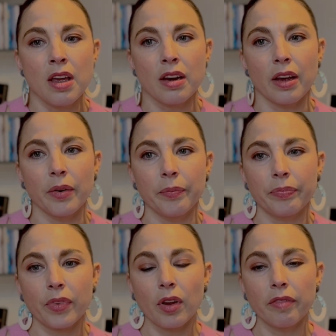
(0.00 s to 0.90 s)
Now,
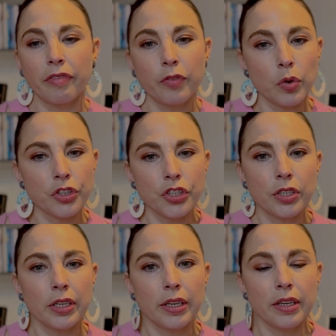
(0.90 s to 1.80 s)

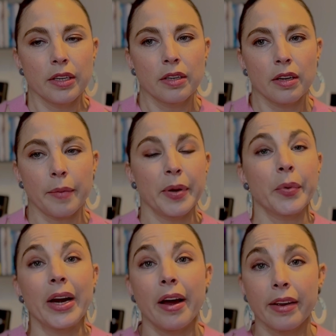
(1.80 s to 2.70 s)
unfortunately, I mean,
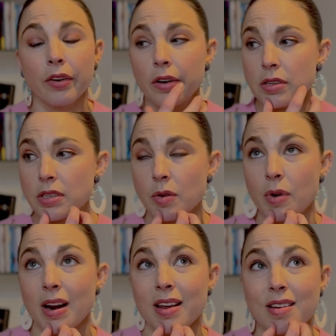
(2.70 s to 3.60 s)
when I got
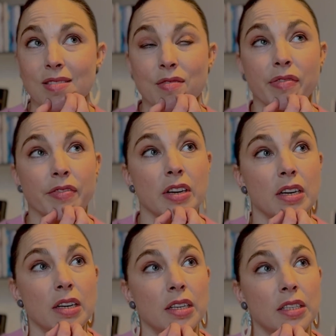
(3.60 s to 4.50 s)

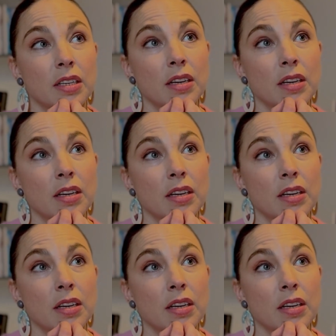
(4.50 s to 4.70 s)
referred,